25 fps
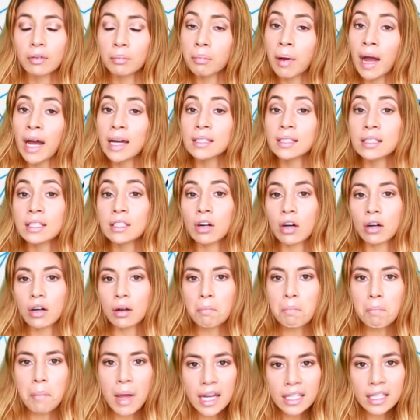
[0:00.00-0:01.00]
passing on a
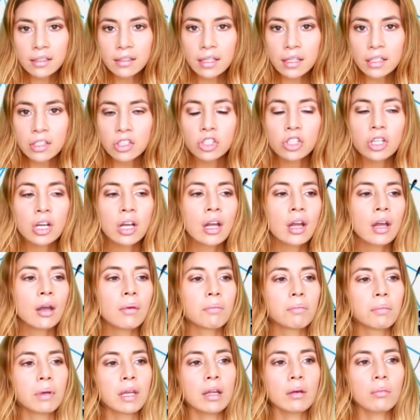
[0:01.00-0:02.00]
message,
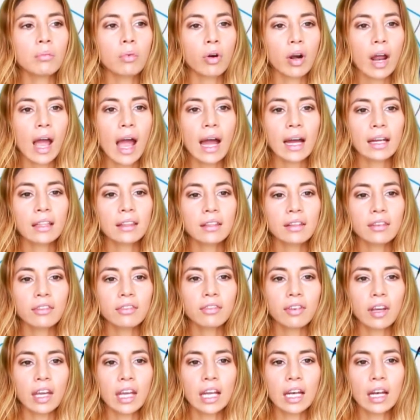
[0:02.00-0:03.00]
being more active
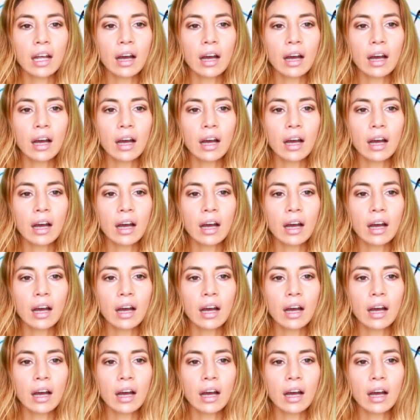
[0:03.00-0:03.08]
in